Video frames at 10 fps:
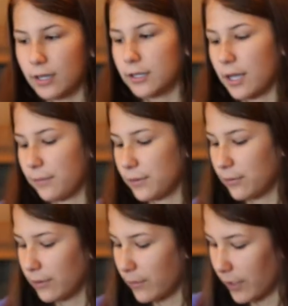and a
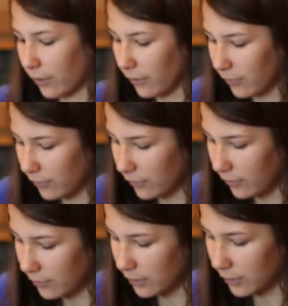tablespoon of butter,
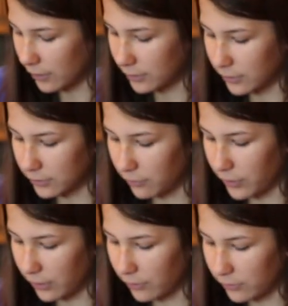unsalted
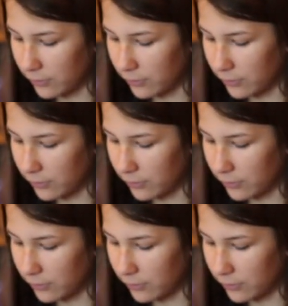butter.